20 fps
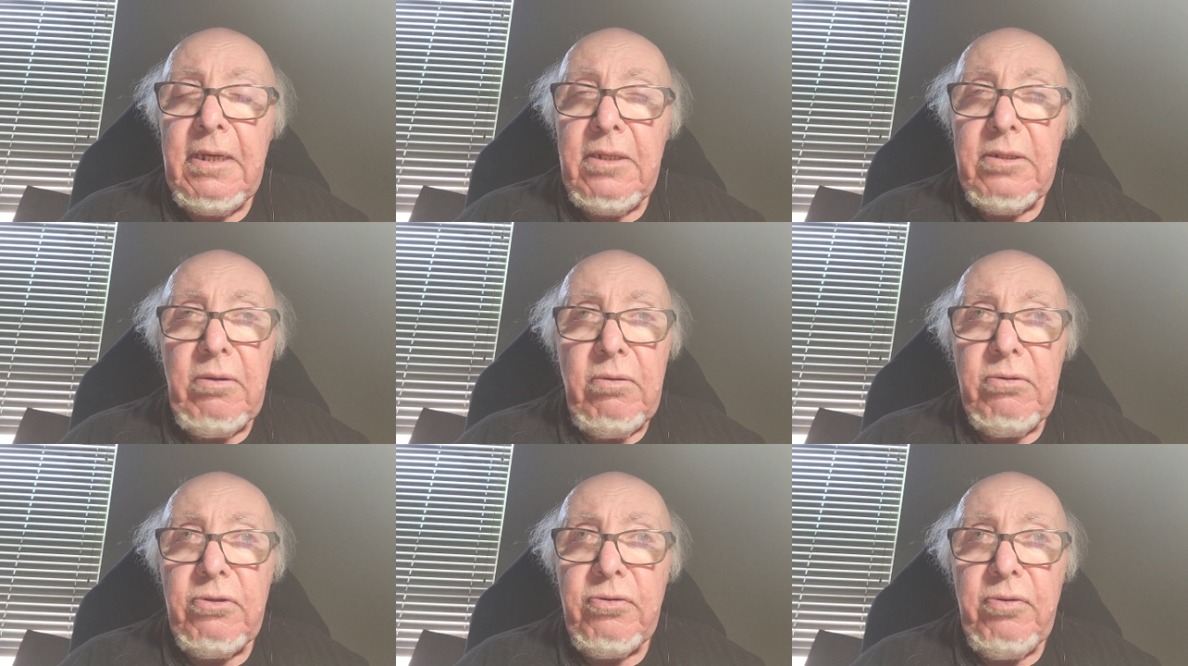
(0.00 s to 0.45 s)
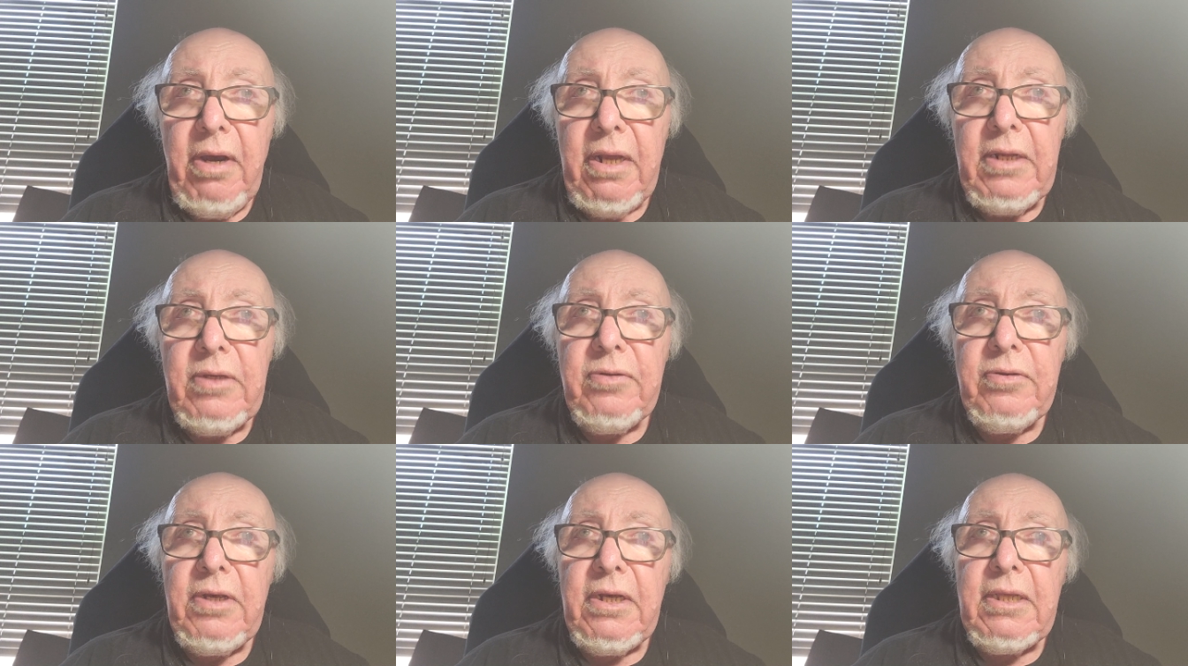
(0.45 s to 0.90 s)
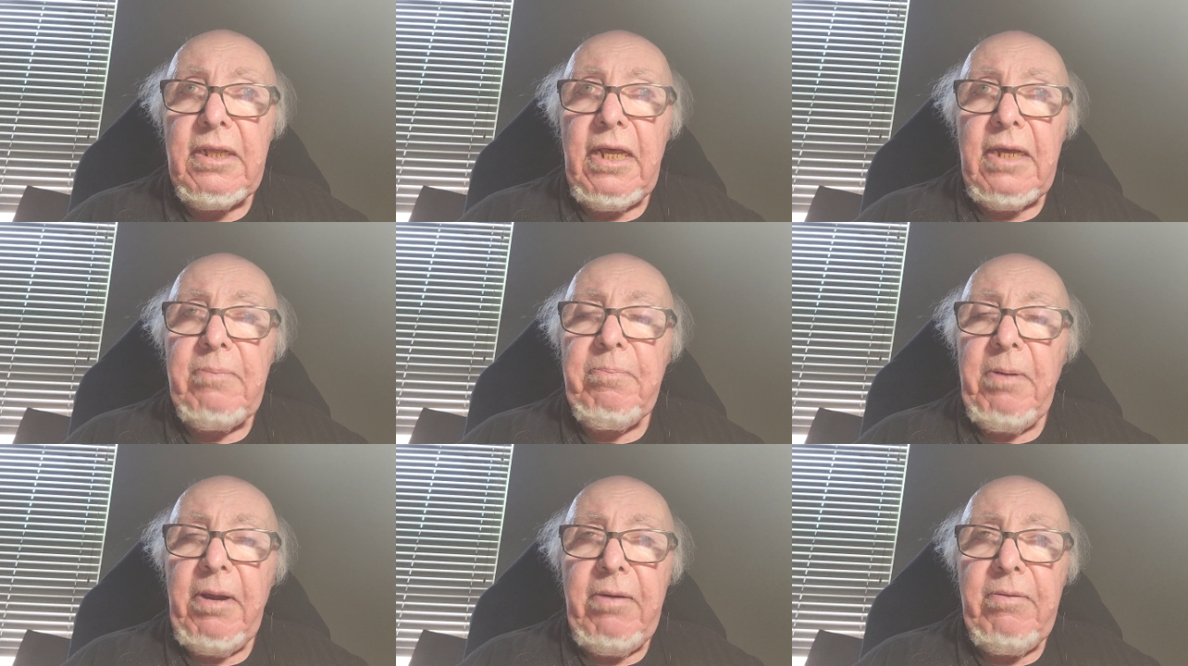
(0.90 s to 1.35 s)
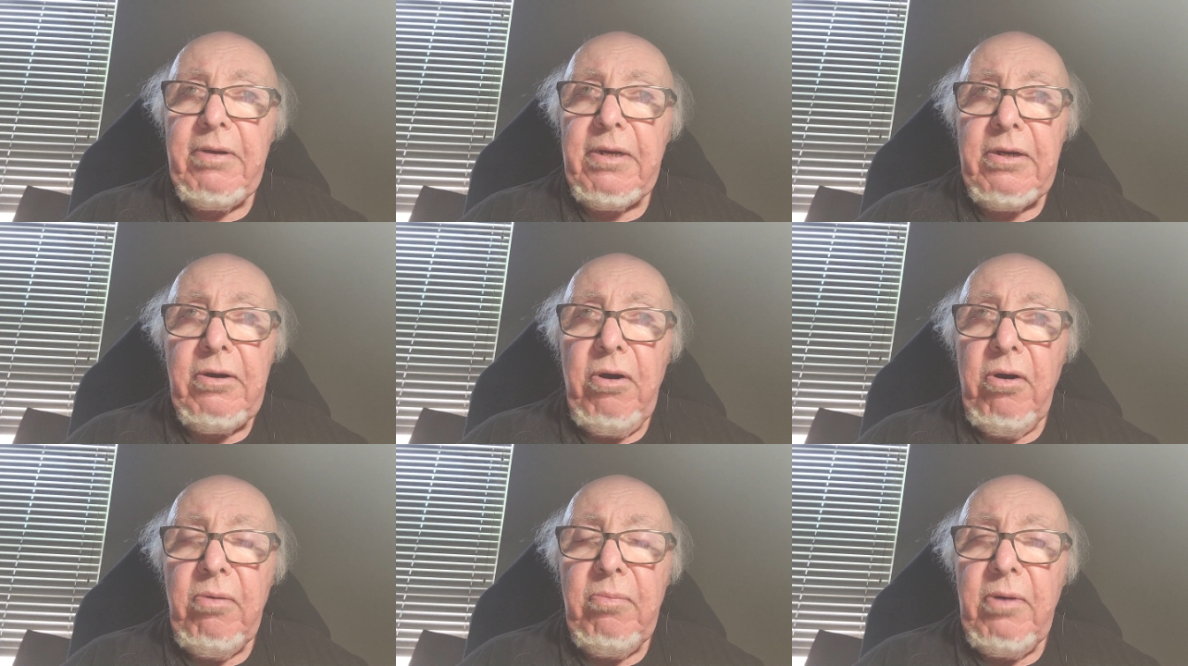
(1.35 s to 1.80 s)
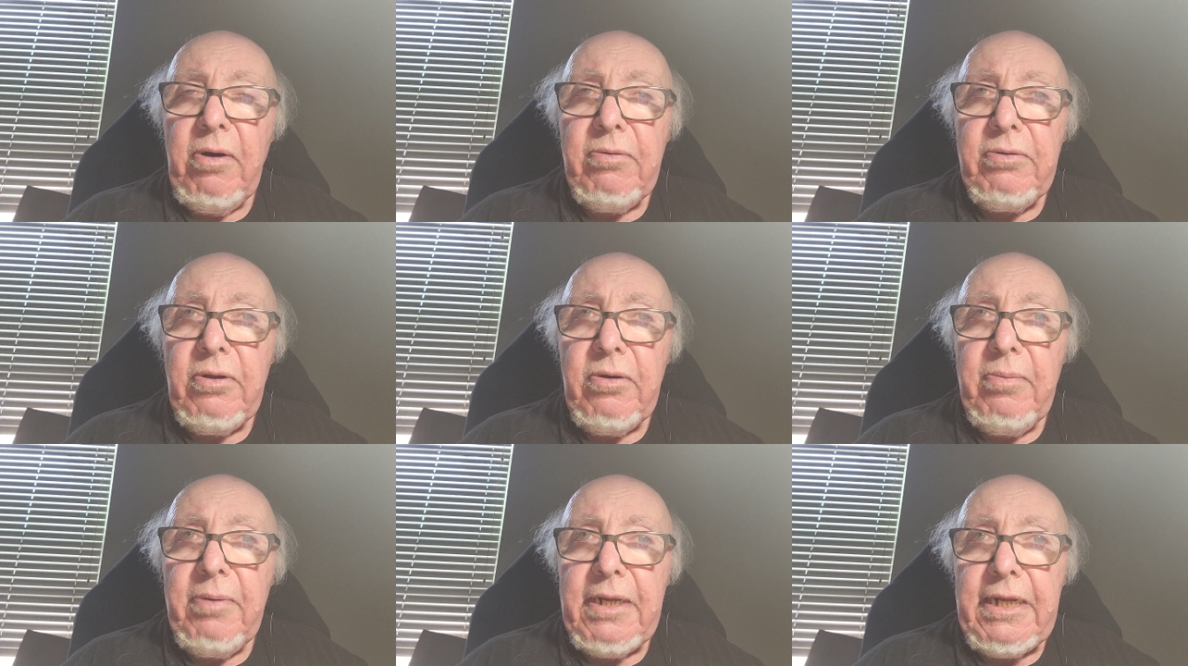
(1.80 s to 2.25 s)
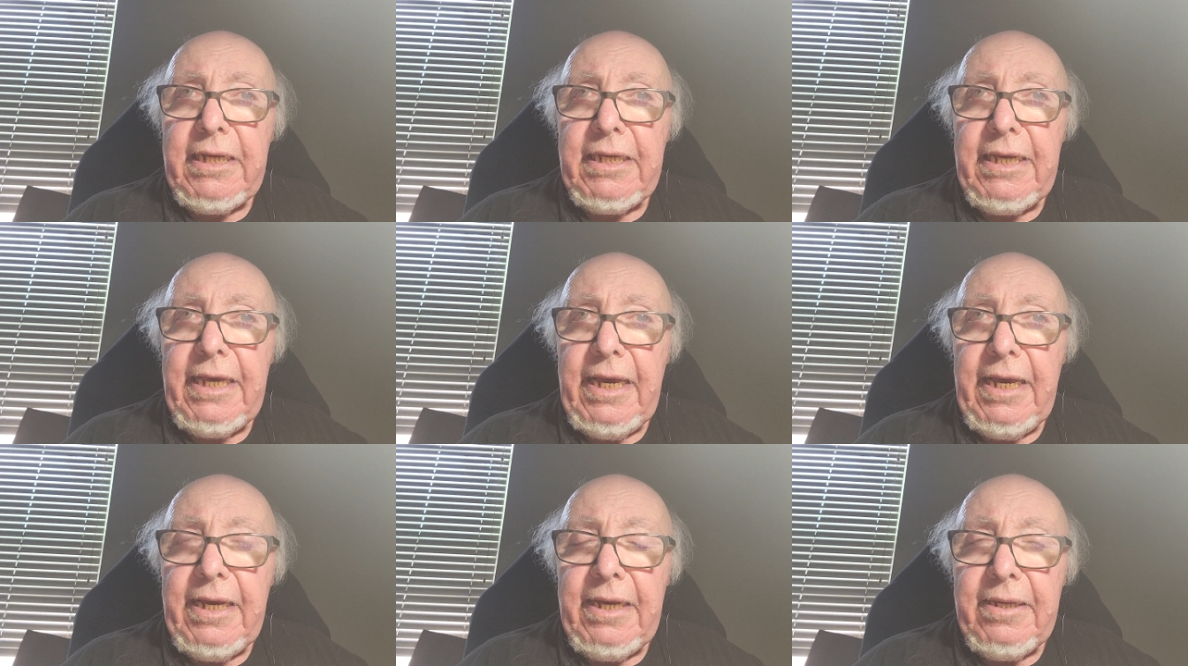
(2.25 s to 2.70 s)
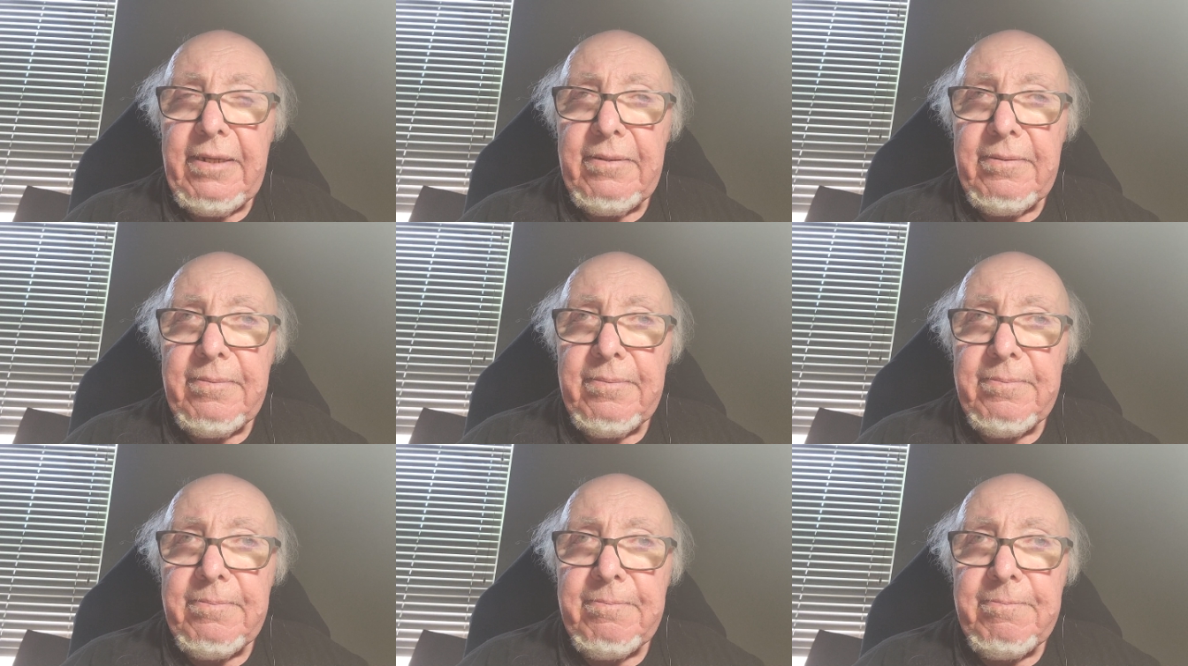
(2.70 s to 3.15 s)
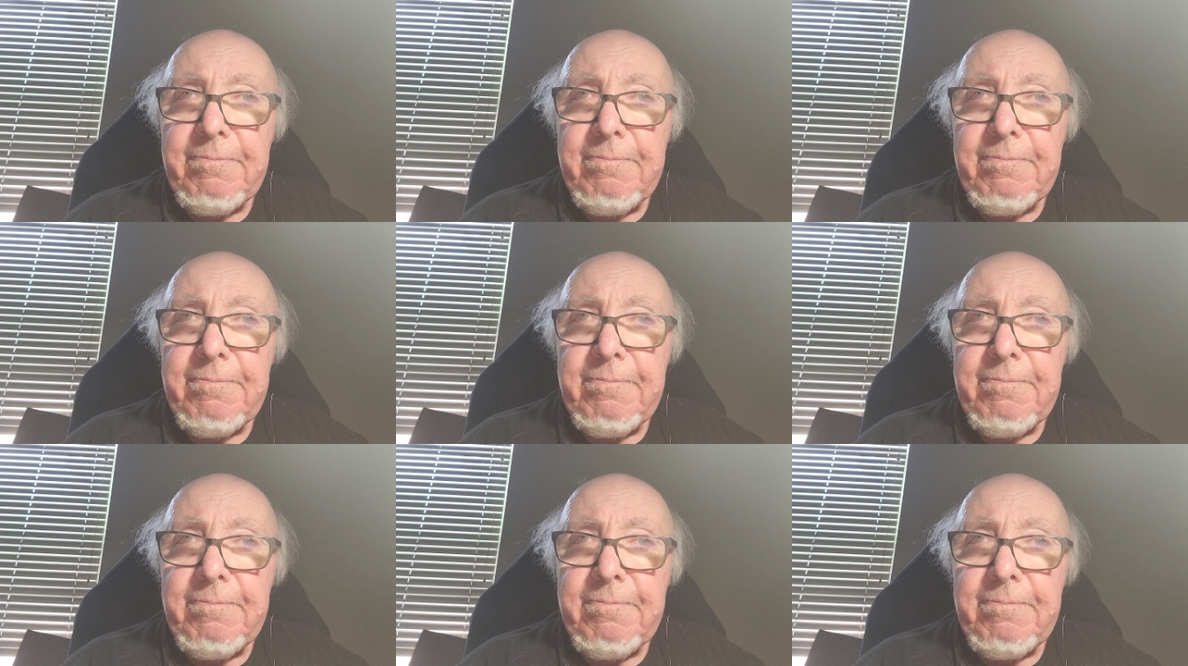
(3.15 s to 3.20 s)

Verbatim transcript: Don't try to sing like Perry Como. Nobody can.